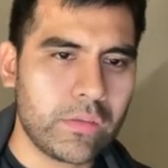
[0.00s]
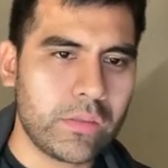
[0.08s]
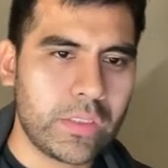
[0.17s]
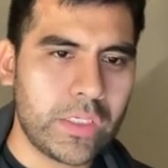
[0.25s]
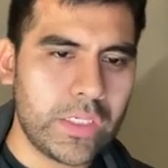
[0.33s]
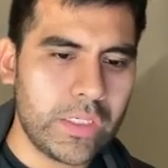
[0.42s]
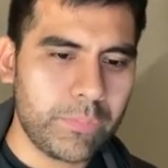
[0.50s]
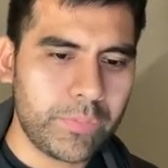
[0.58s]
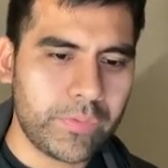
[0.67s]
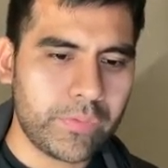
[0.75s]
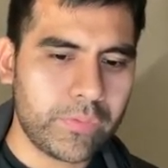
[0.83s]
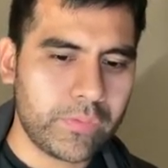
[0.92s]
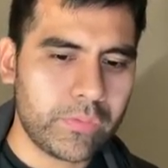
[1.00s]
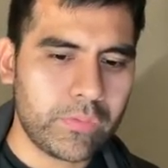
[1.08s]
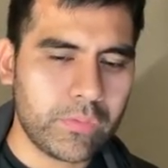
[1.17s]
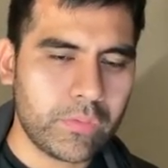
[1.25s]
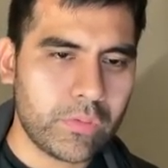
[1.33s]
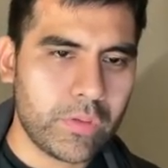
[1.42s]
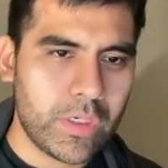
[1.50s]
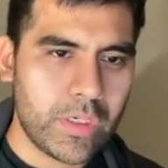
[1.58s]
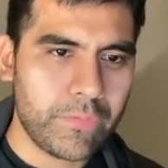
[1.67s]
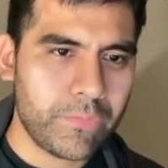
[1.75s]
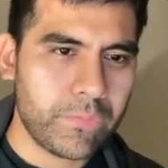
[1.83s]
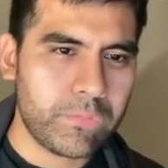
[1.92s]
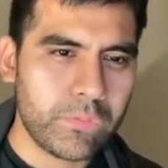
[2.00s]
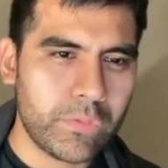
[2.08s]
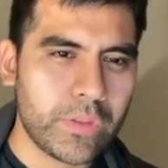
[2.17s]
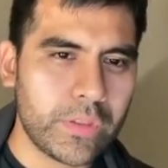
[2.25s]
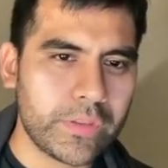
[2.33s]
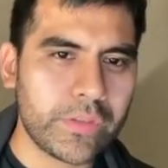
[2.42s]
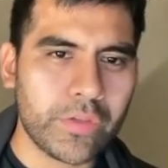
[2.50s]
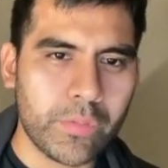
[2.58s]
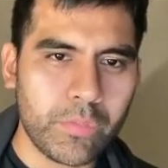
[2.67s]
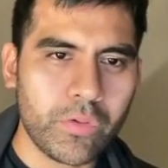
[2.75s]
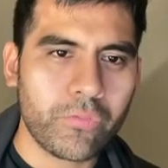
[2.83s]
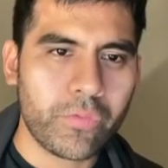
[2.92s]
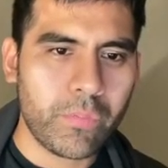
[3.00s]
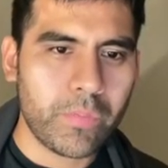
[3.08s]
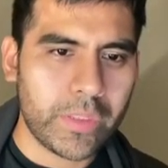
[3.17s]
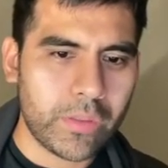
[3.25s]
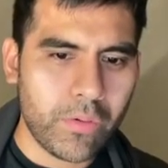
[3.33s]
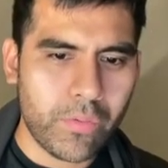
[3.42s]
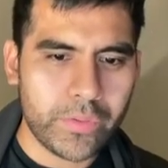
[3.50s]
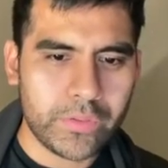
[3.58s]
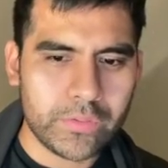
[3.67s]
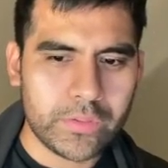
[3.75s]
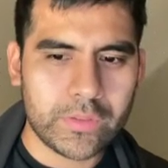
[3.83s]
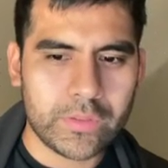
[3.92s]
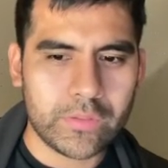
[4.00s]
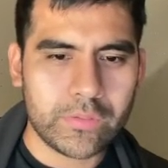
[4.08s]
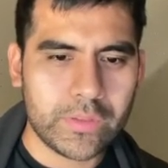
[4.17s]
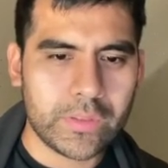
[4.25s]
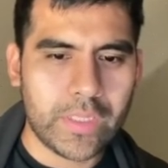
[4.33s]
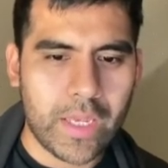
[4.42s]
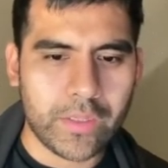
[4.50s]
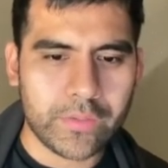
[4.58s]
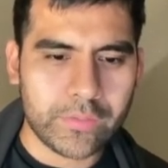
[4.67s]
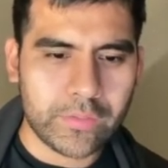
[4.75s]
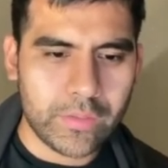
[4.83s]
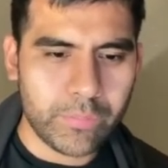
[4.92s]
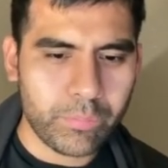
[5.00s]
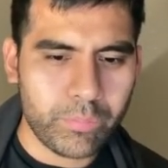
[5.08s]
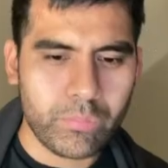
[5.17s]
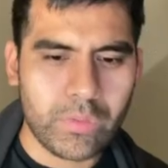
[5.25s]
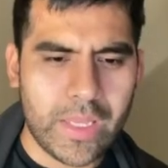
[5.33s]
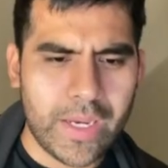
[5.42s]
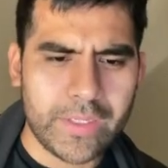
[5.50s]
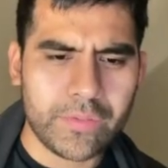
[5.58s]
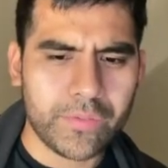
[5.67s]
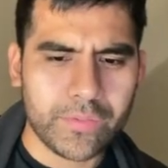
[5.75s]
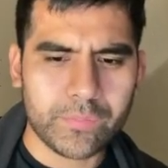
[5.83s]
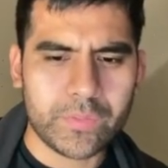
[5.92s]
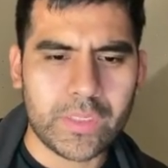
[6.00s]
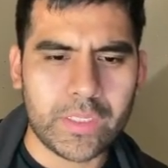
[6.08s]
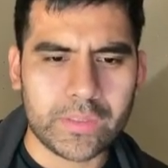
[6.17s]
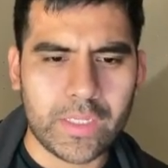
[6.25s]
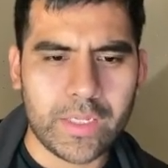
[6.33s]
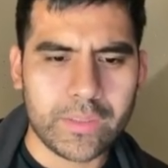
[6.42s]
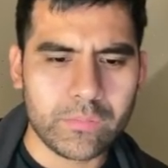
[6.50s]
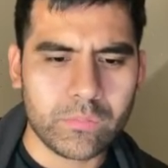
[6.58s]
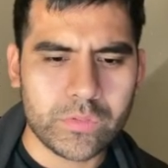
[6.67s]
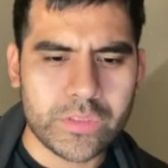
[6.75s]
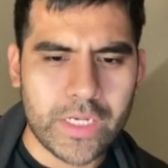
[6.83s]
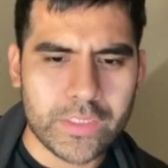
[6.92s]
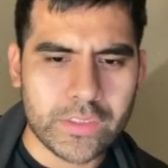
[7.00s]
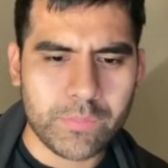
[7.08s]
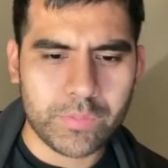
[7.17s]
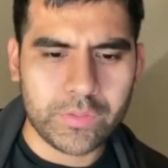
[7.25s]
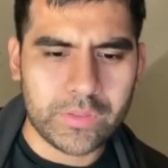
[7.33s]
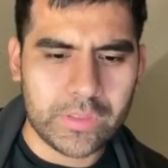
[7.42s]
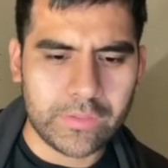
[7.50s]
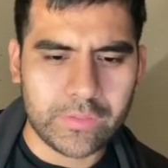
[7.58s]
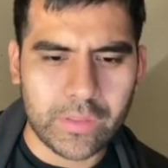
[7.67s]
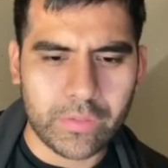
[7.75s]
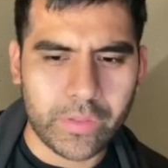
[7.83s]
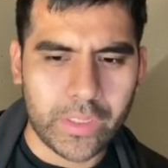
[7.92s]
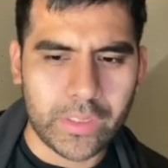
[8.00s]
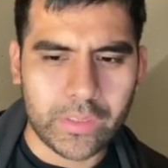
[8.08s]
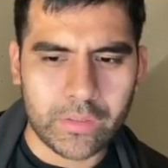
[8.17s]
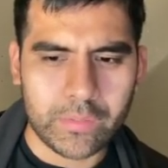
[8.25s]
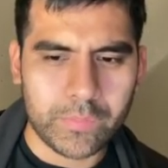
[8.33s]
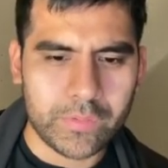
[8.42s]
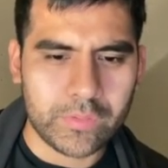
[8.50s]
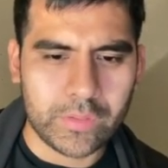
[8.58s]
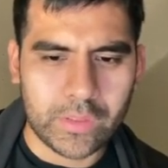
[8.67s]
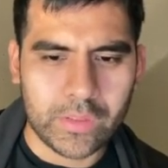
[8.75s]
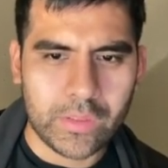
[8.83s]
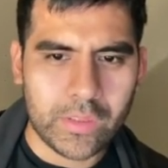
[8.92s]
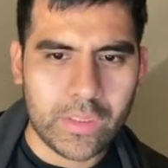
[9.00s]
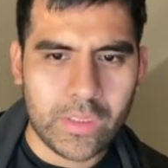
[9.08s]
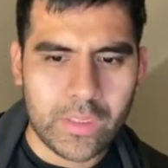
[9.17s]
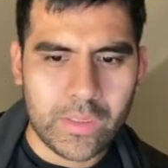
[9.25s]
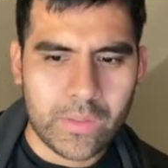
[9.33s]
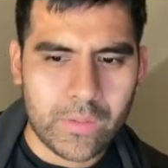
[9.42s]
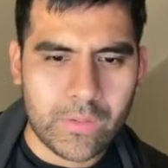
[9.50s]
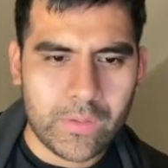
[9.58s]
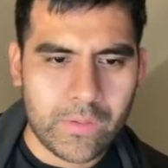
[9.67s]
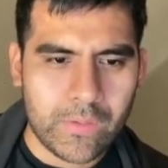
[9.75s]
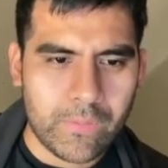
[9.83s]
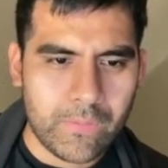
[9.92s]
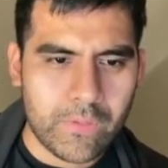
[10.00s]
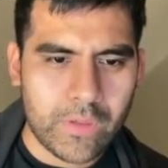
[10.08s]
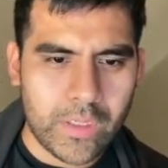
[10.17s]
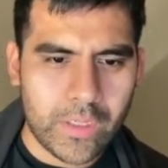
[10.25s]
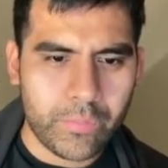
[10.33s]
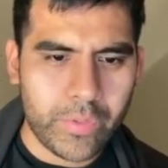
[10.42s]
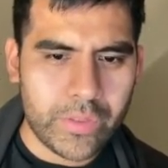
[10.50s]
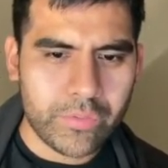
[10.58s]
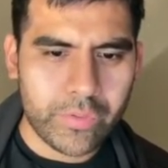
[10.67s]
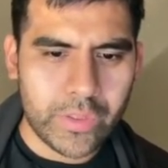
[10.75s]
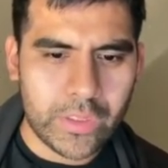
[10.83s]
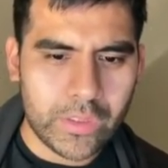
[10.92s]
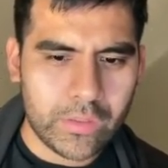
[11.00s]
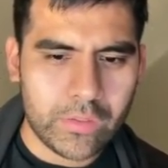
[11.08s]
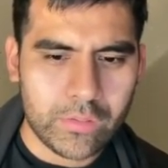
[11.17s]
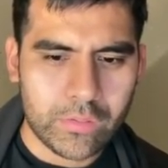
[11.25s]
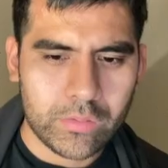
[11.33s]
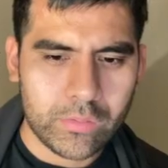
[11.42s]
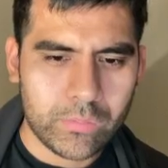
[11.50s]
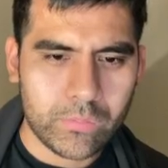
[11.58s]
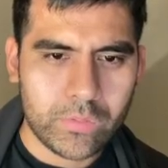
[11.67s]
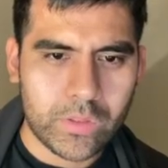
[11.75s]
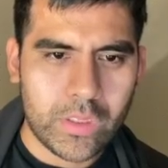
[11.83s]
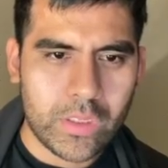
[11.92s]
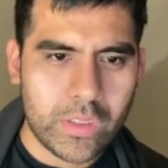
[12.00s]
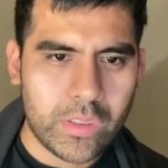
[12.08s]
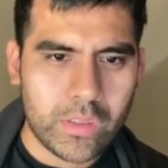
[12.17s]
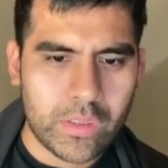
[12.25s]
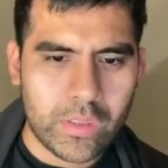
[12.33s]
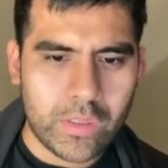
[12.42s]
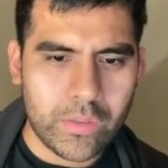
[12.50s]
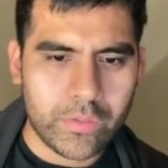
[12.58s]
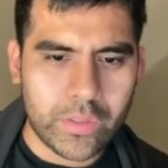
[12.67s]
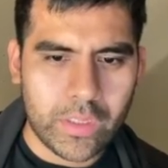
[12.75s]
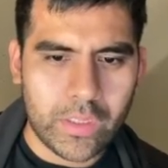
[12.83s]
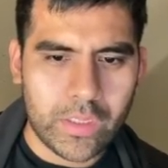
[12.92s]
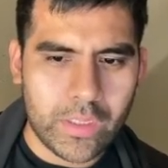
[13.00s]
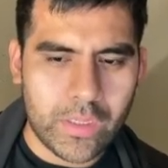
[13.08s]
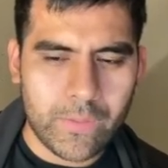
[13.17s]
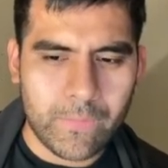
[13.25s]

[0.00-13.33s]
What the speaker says: keeps the terminal from like going to the next line or something like that. ChatGPT said it right here. Let me see. Rendering. Okay.